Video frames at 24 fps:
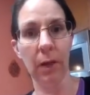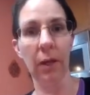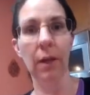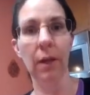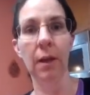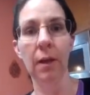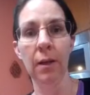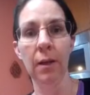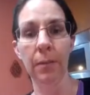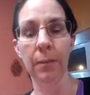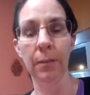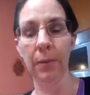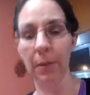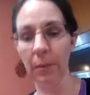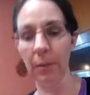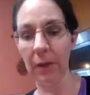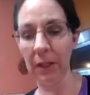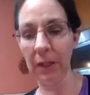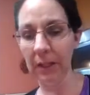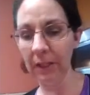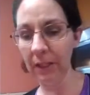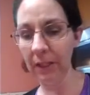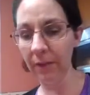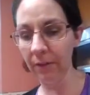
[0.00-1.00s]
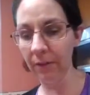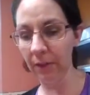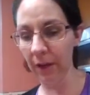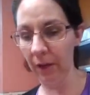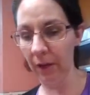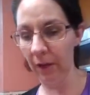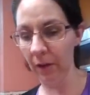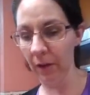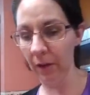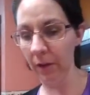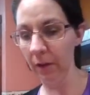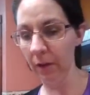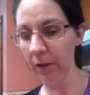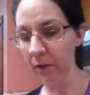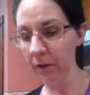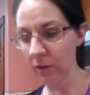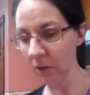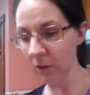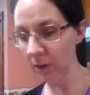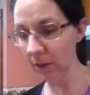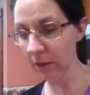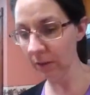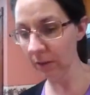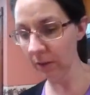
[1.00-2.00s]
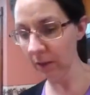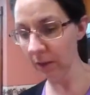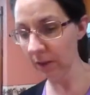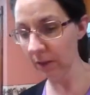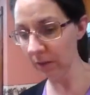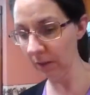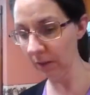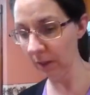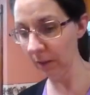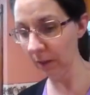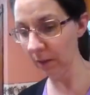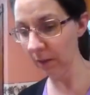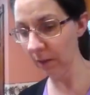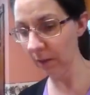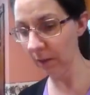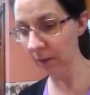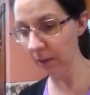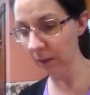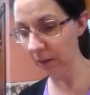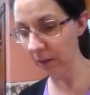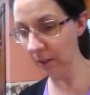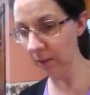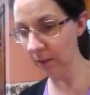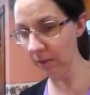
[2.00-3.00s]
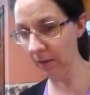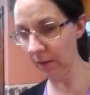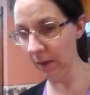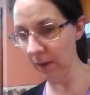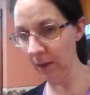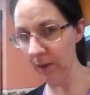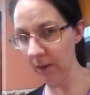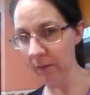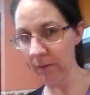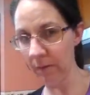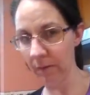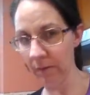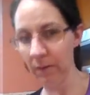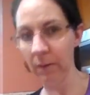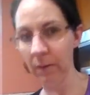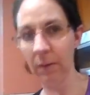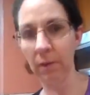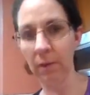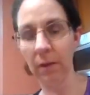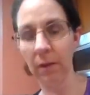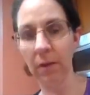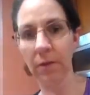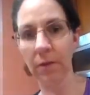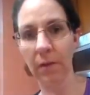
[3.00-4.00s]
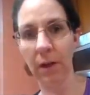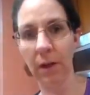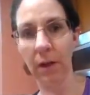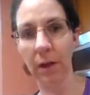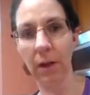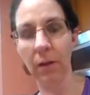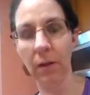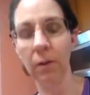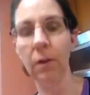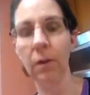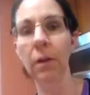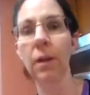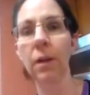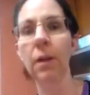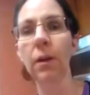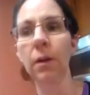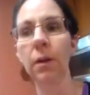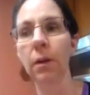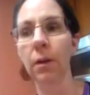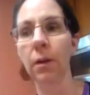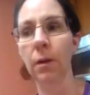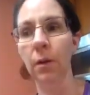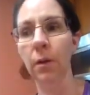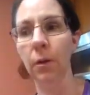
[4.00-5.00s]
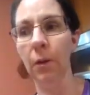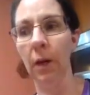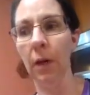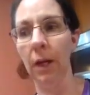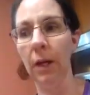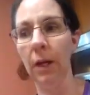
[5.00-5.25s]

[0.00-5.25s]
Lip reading: but I'm going to leave there. Just leave it. It's fine. It's fine now. It's fine now. Okay?